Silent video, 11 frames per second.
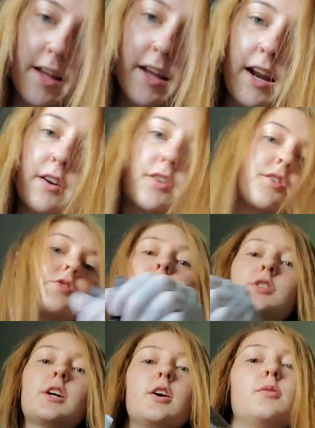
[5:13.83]
And I don't know if you can
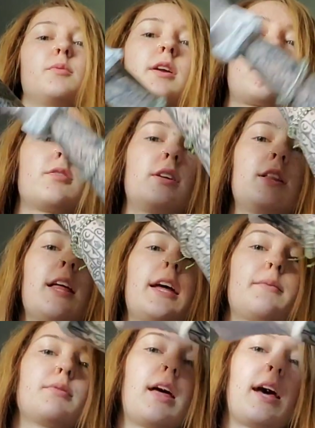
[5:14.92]
tell, but I only
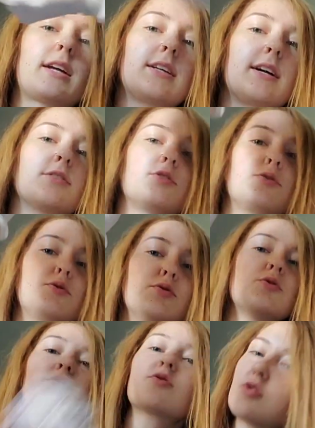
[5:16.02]
like black
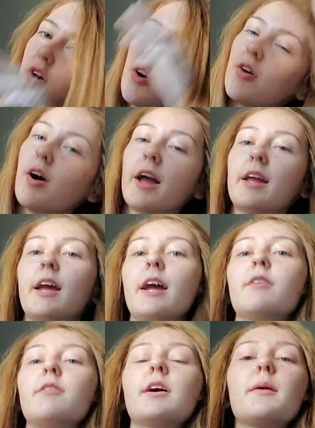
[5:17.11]
tattoos, so I
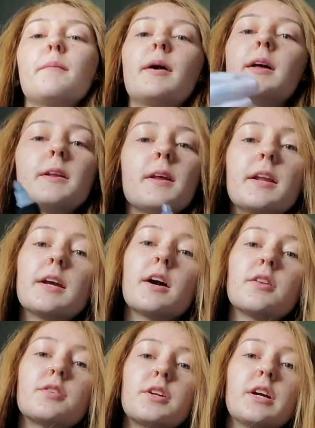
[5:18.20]
can't recommend any
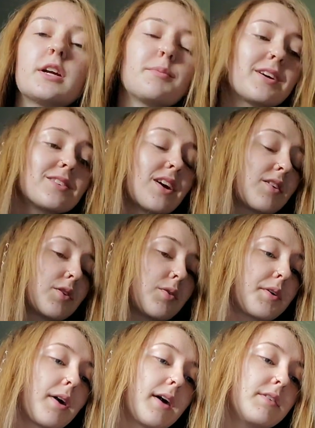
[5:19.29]
colored ink because I don't know, I
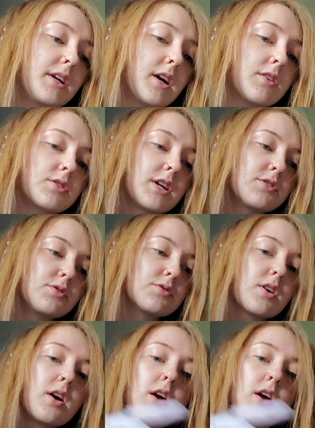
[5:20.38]
don't have any colored tattoos.